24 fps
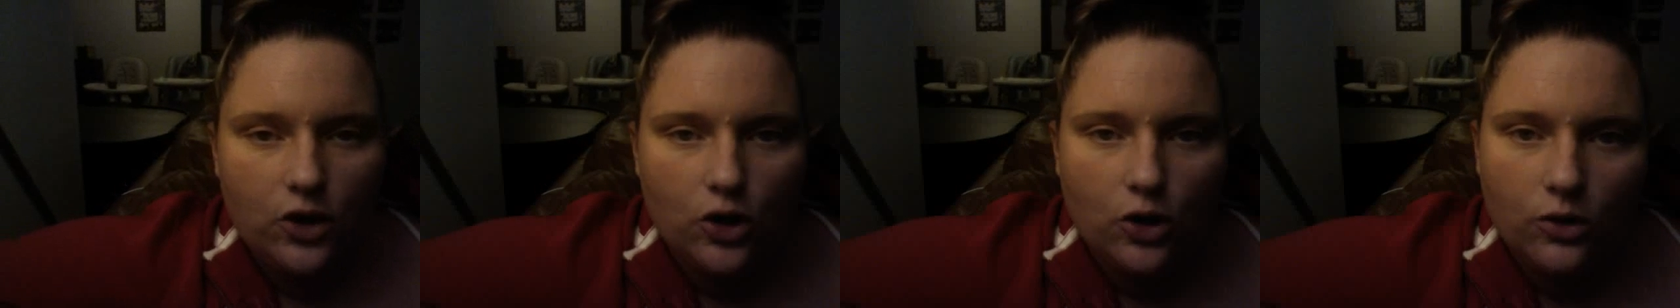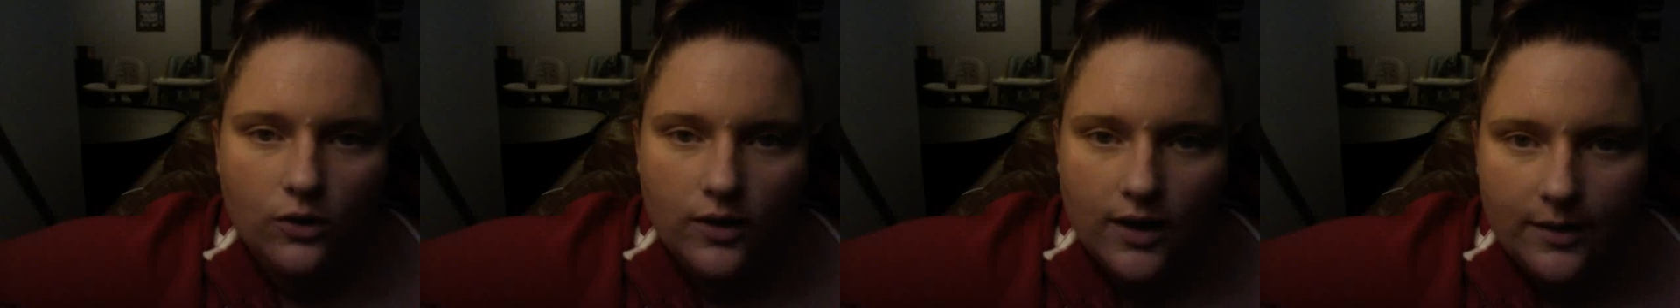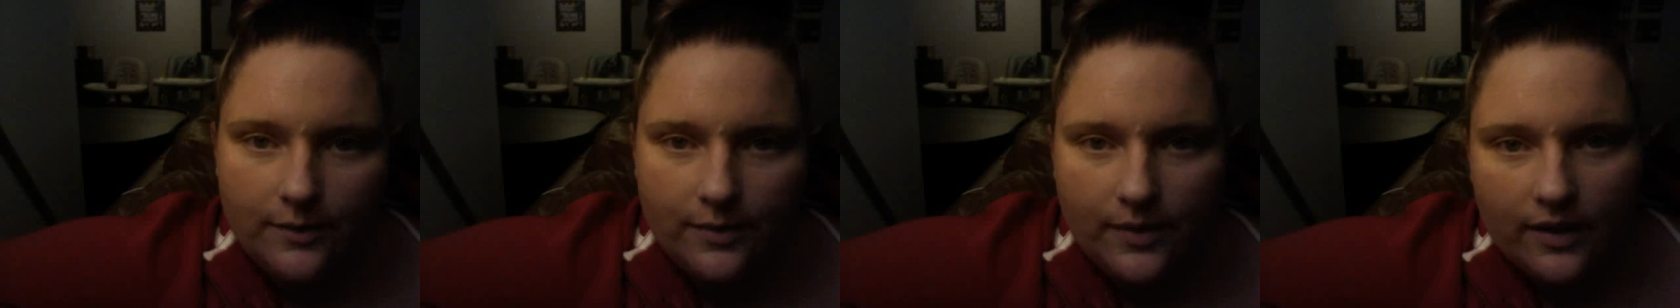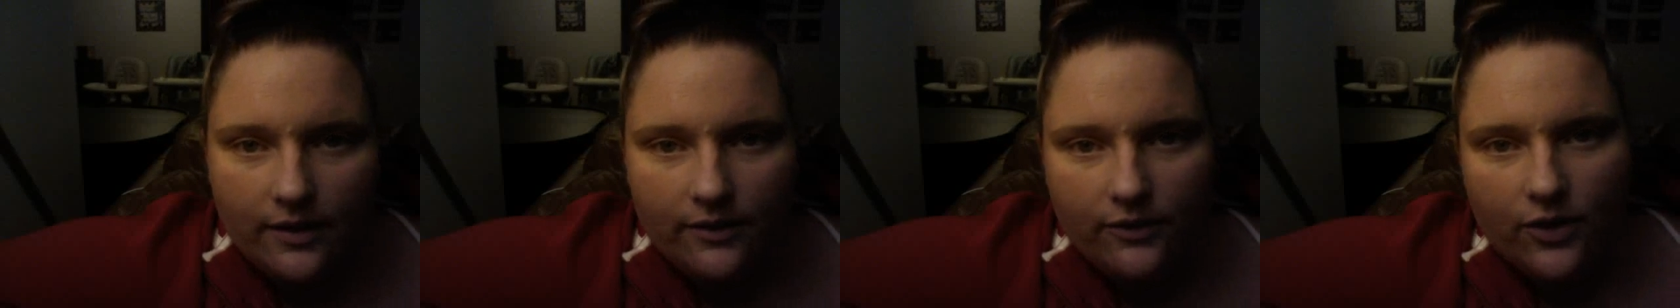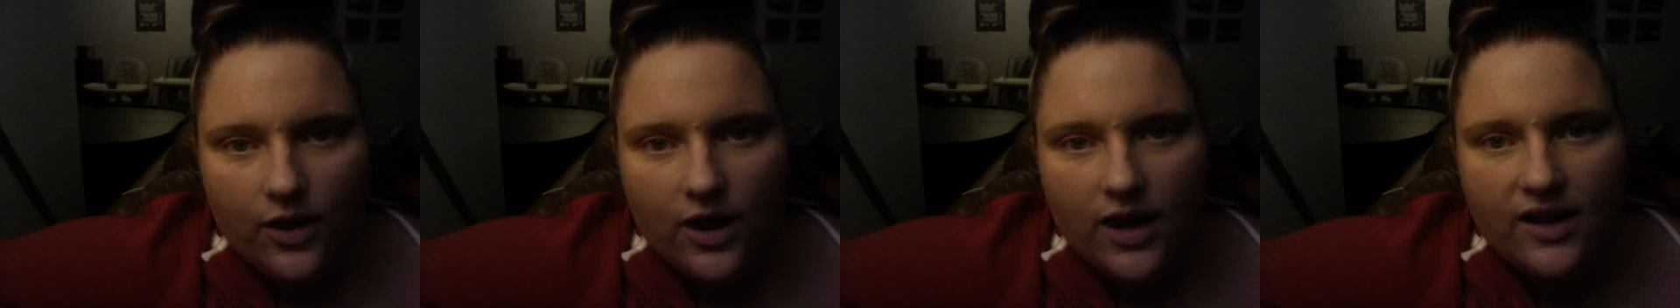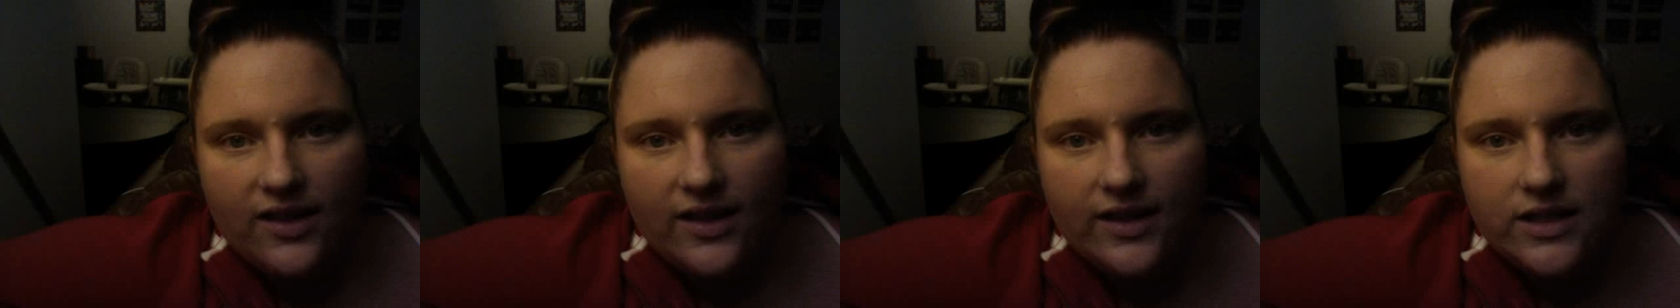you don't like Black
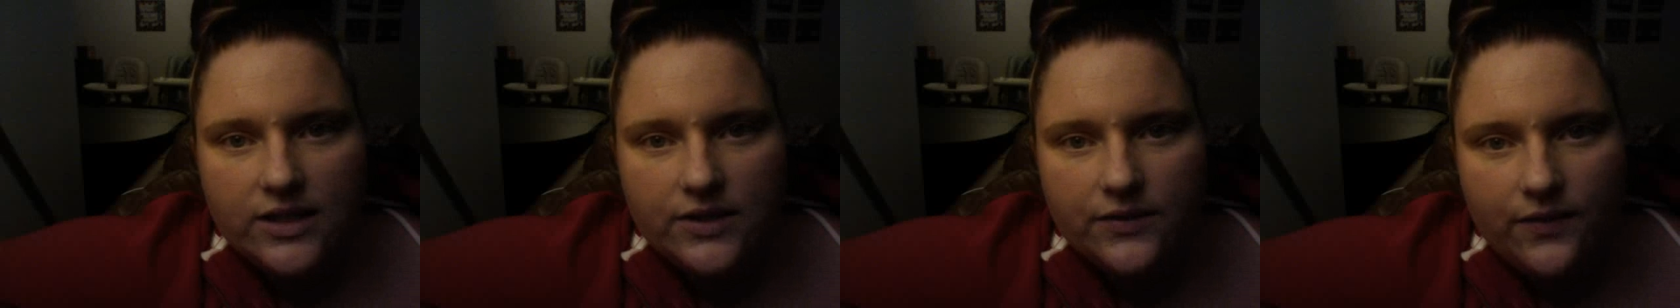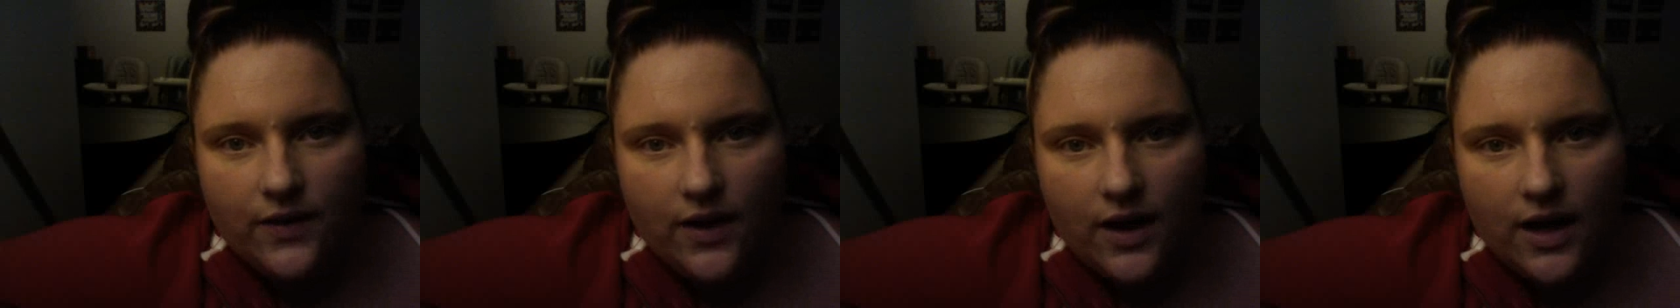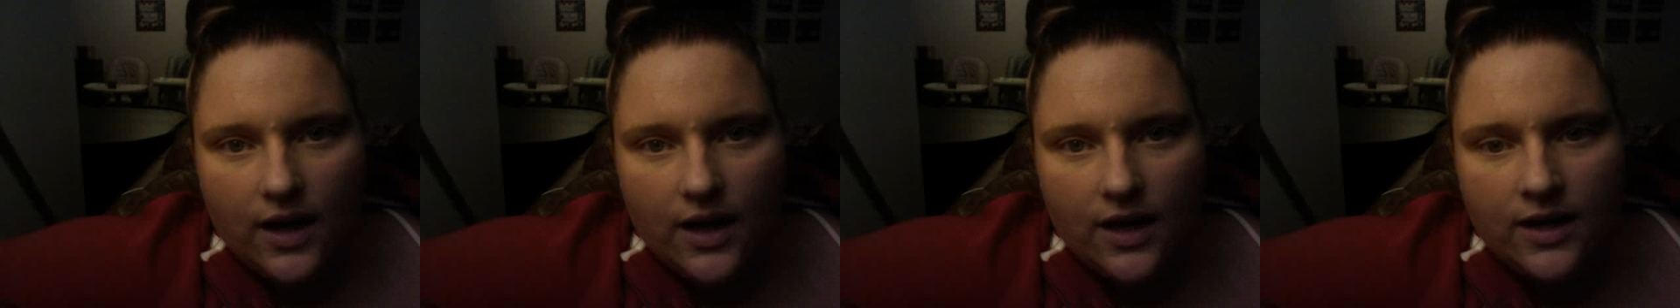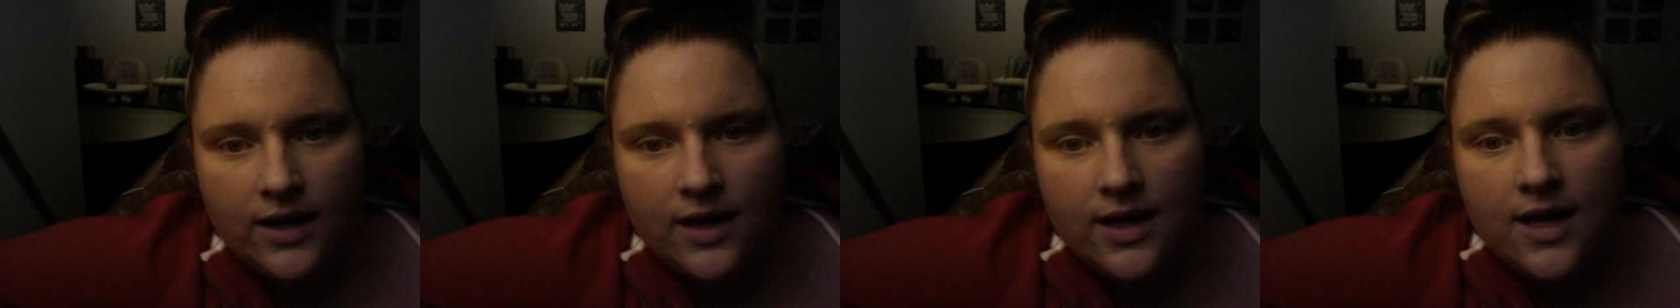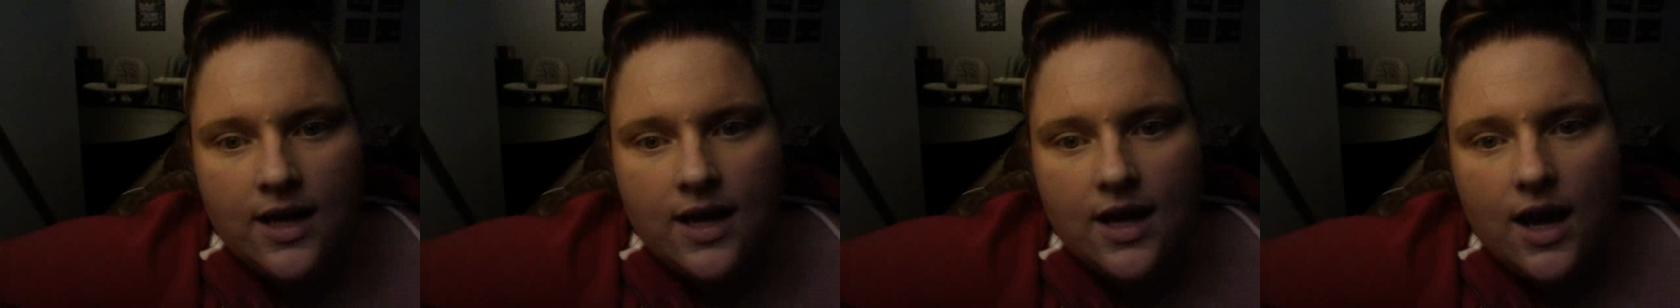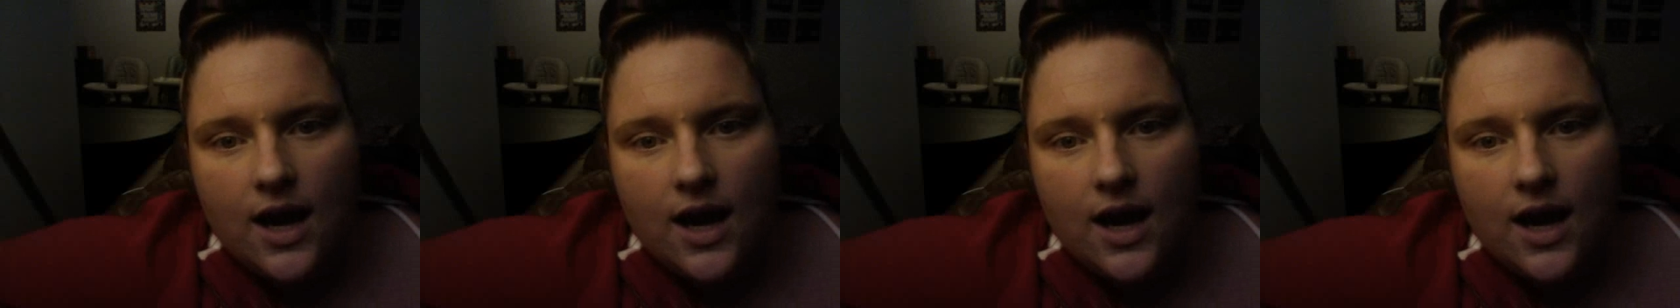Friday, that's fine.